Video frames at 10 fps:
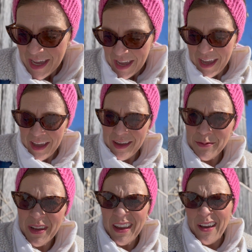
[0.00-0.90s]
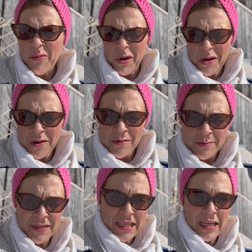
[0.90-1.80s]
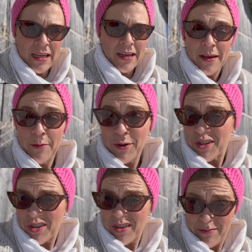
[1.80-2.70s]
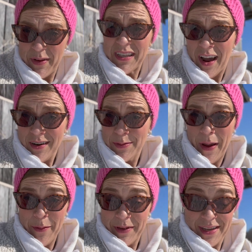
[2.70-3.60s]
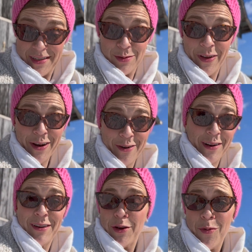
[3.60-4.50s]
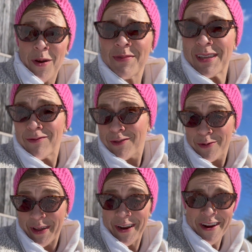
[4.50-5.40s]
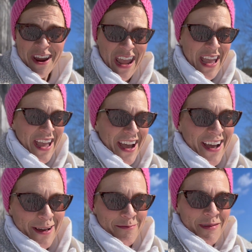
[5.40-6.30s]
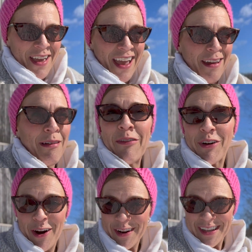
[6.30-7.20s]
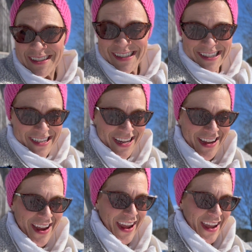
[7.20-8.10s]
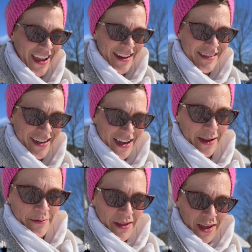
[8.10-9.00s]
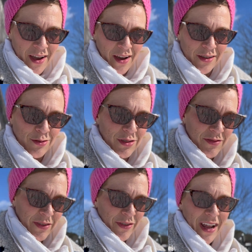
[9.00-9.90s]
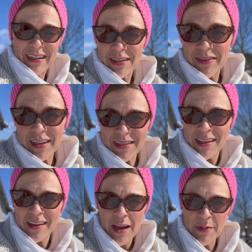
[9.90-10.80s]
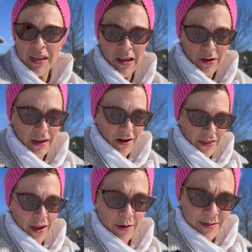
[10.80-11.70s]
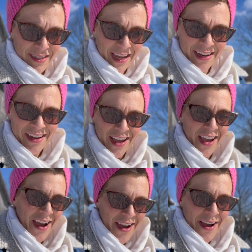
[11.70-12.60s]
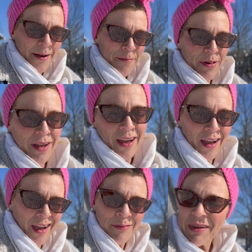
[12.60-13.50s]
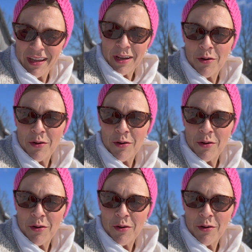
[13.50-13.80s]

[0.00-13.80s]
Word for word: and we have worms, um, which could be talked about because it's winter. And do your worms live through the winter? Um, and we have gardens and um, all sorts of different activities that come and go here on the homestead. Uh, but I- am not going to go